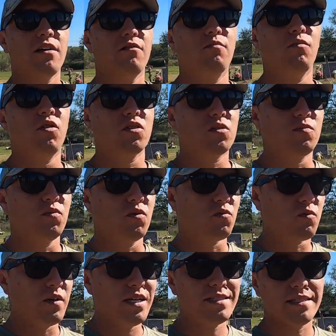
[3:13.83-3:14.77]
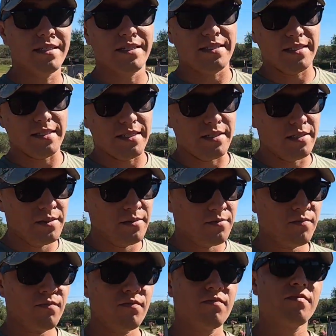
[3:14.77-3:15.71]
of multiple residences?
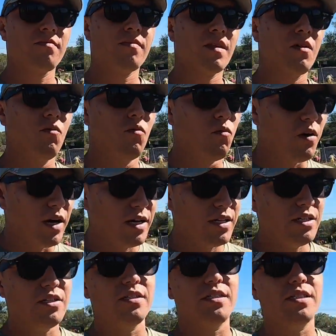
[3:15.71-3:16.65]
One, you